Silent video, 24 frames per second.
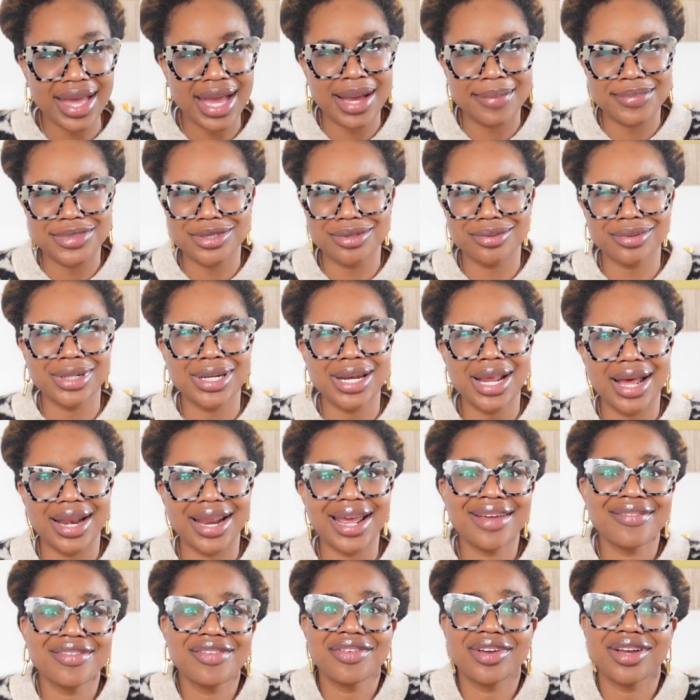Absolutely not. I
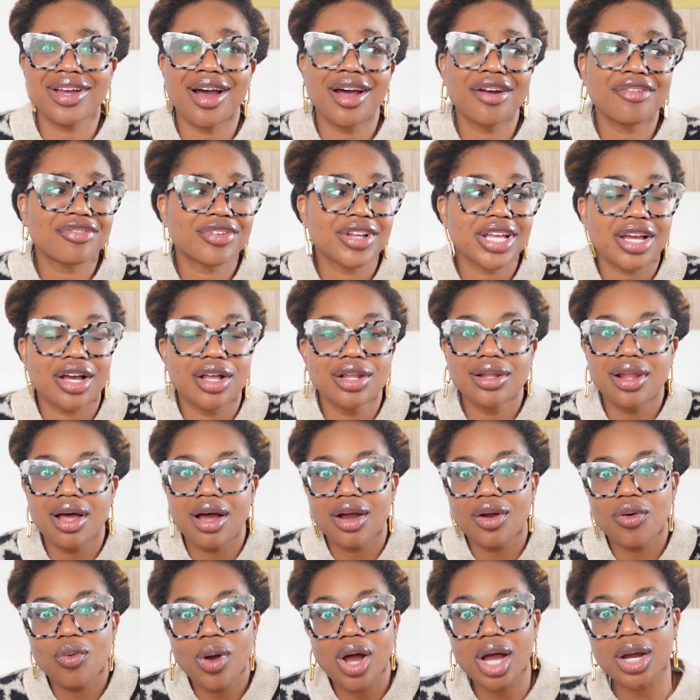haven't even gone for like a
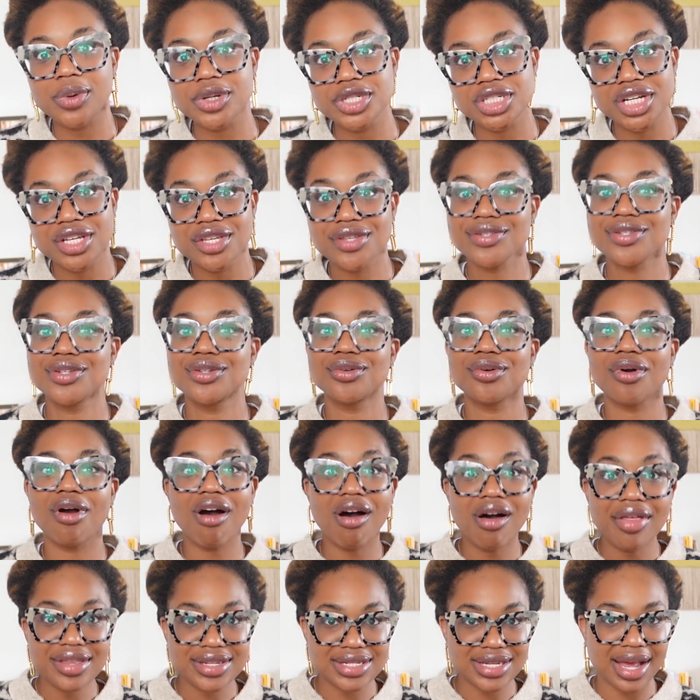long walk, which I used to do
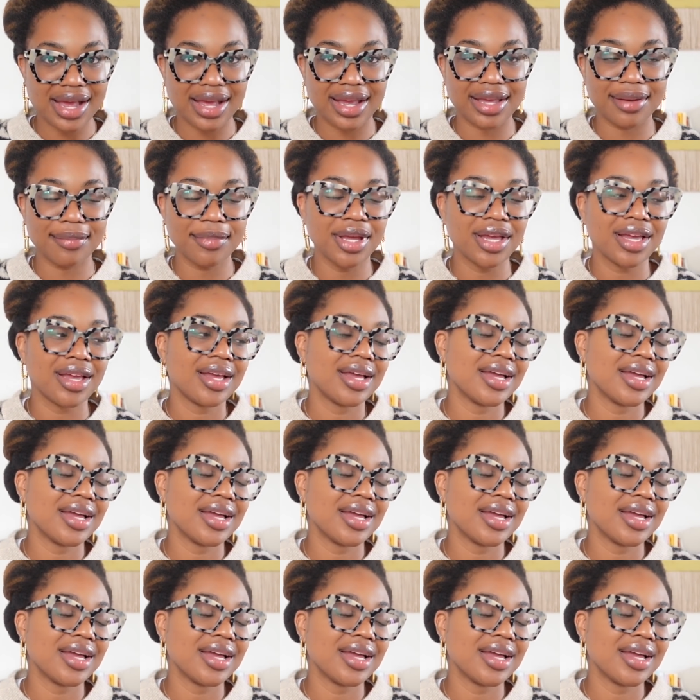all the time.